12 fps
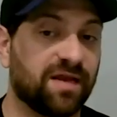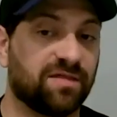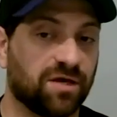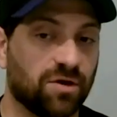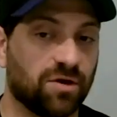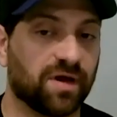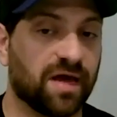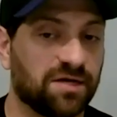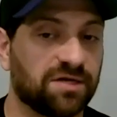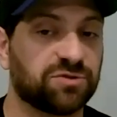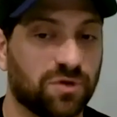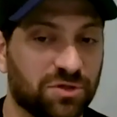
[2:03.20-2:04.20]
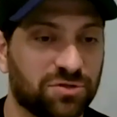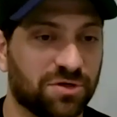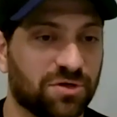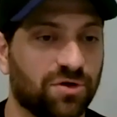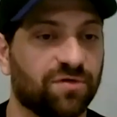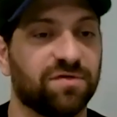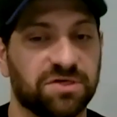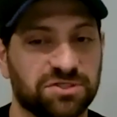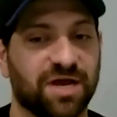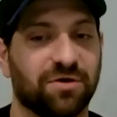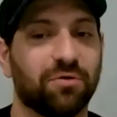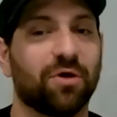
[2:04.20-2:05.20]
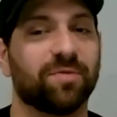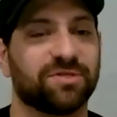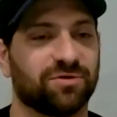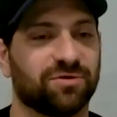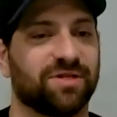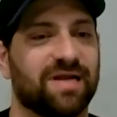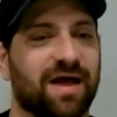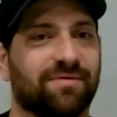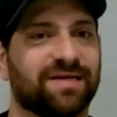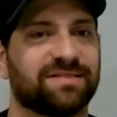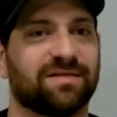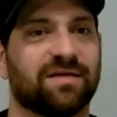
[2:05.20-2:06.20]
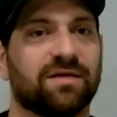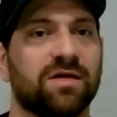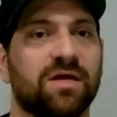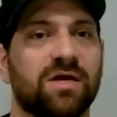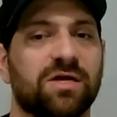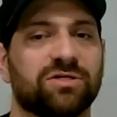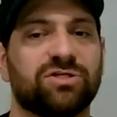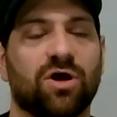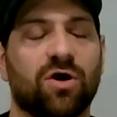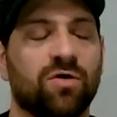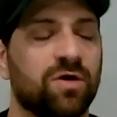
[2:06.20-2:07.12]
anything going on in Israel during COVID in general, but certainly not wrestling. So